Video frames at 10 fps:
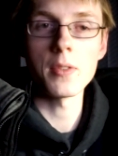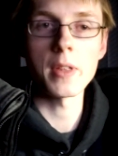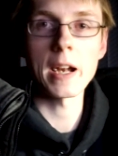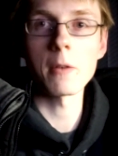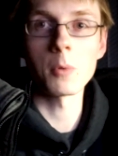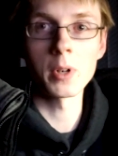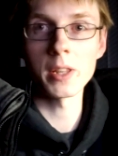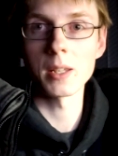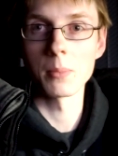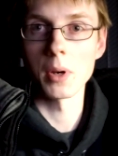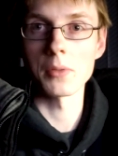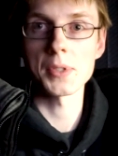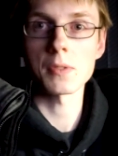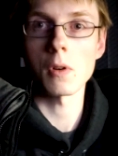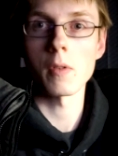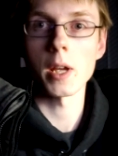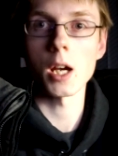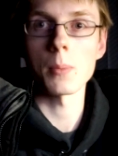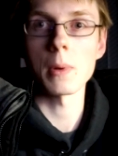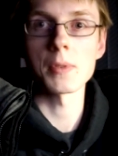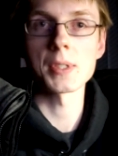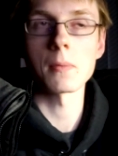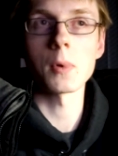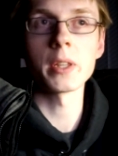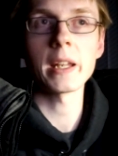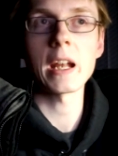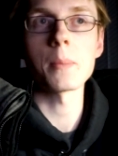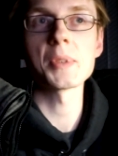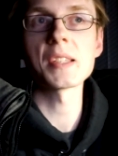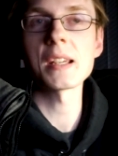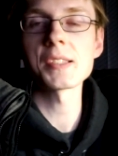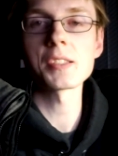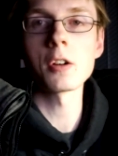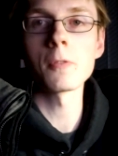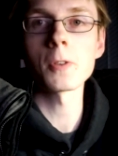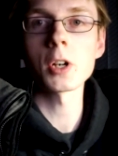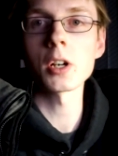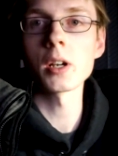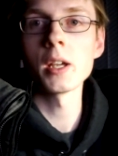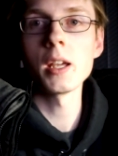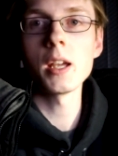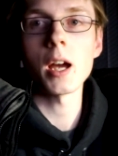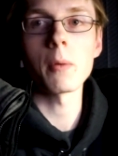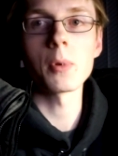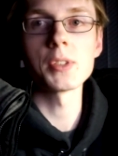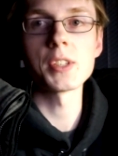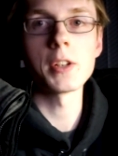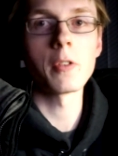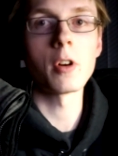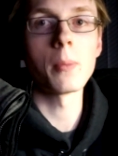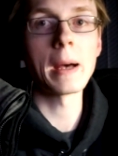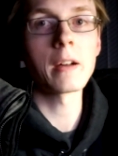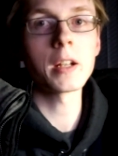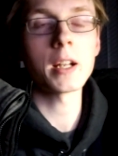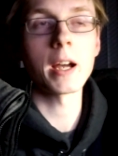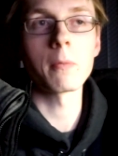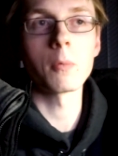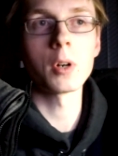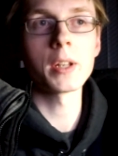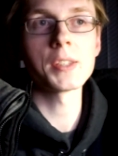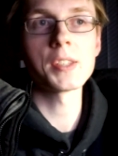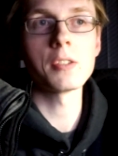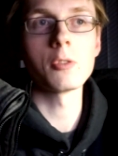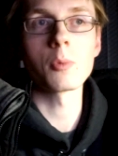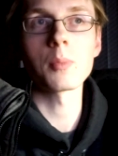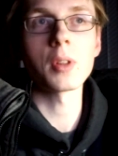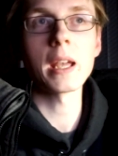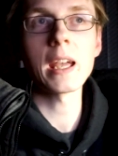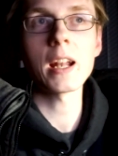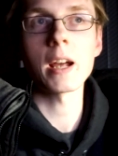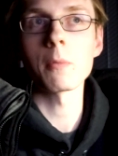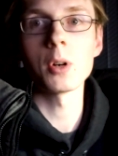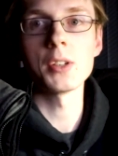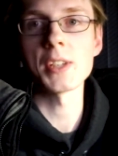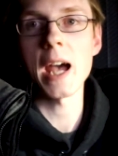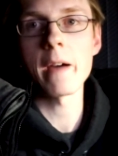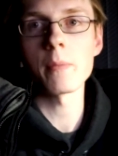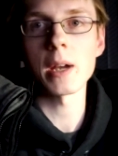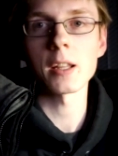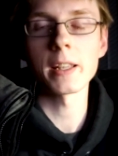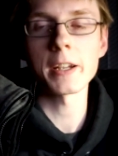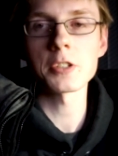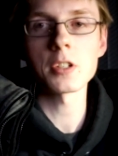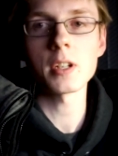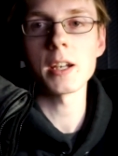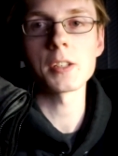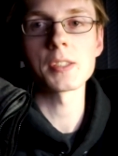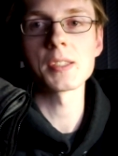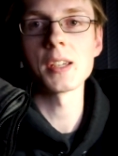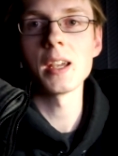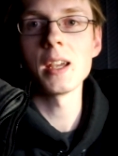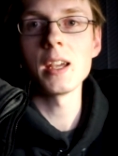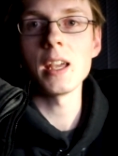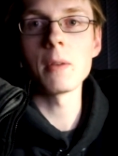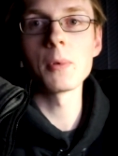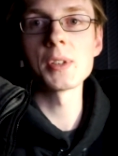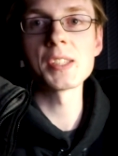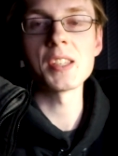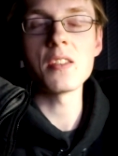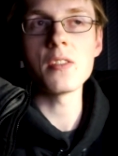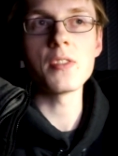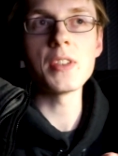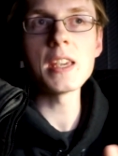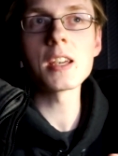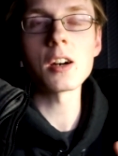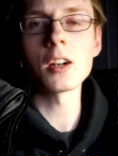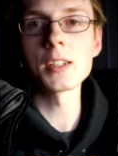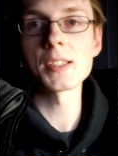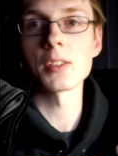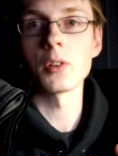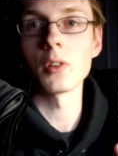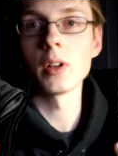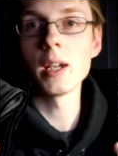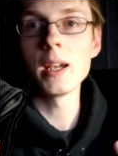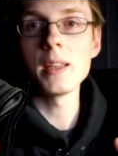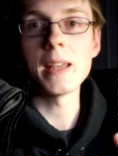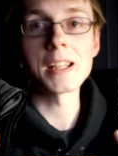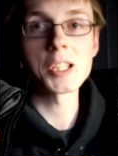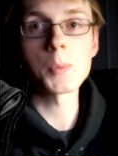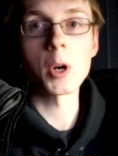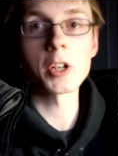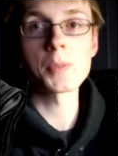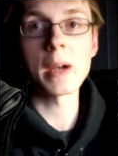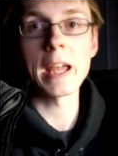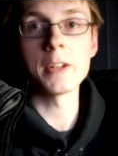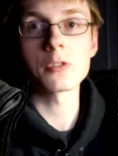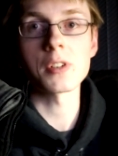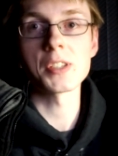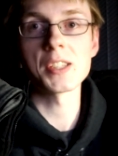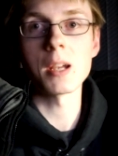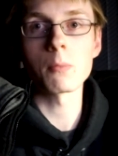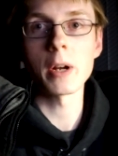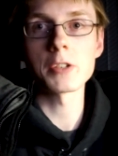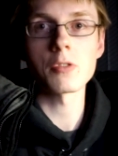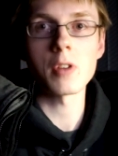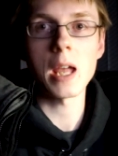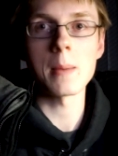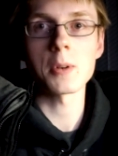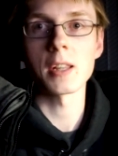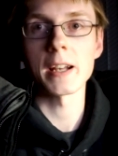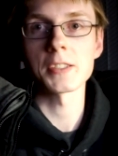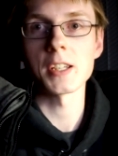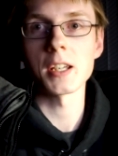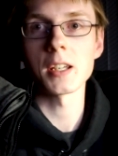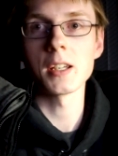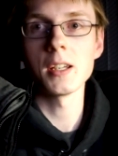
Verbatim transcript: that I wanted the most growing up. It was the one that I obsessed over. I wanted to know all about it. I wanted to play it. I wanted to have in my collection. I just, it was the console that sparked my interest in retro game collecting